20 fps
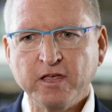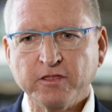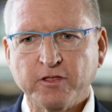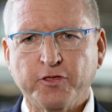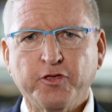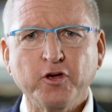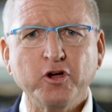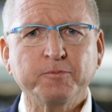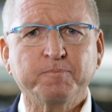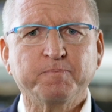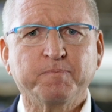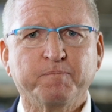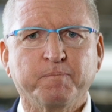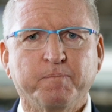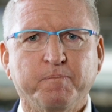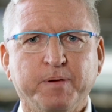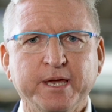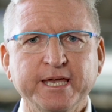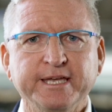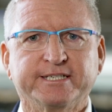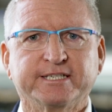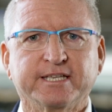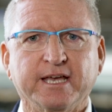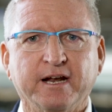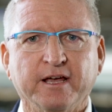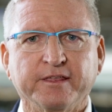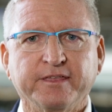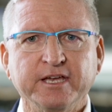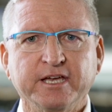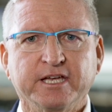The third piece
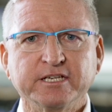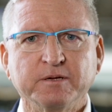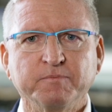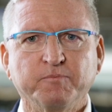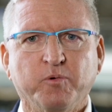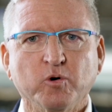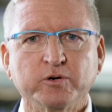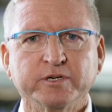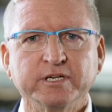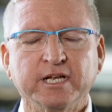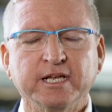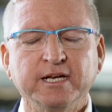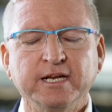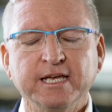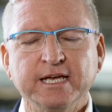that I think is important in